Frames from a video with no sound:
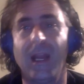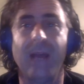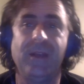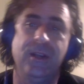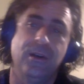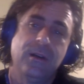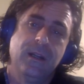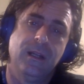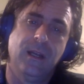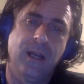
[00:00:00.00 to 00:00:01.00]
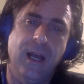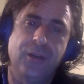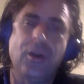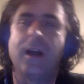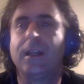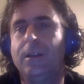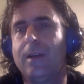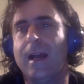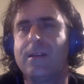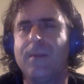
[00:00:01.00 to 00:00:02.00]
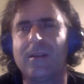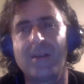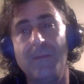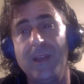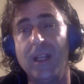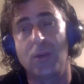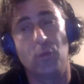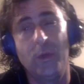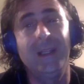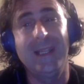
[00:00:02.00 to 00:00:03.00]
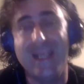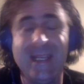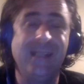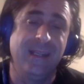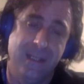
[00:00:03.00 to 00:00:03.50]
I'm here talking to you guys about something that's really easy